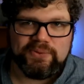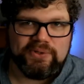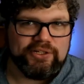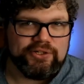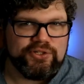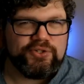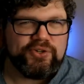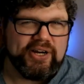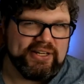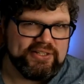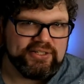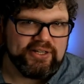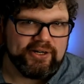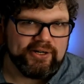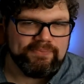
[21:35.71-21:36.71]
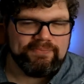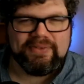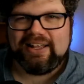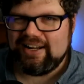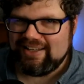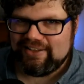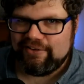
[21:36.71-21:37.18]
what their strengths are,
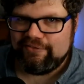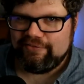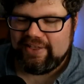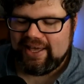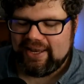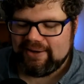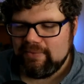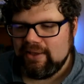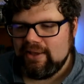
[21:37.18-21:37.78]
and I love that.